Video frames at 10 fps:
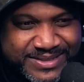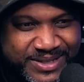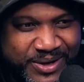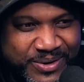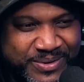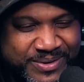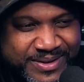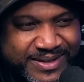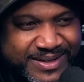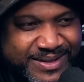So
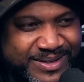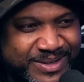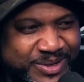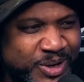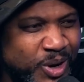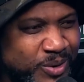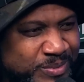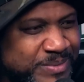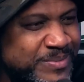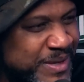you
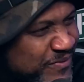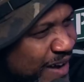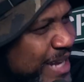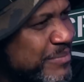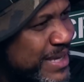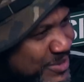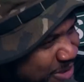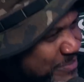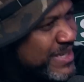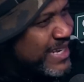know, we invite him in,
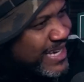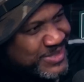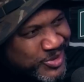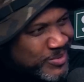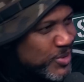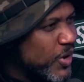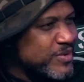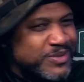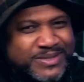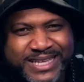try to be nice to him,
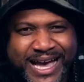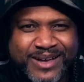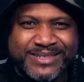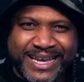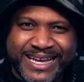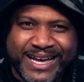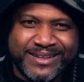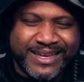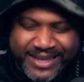go over to his house, hang out,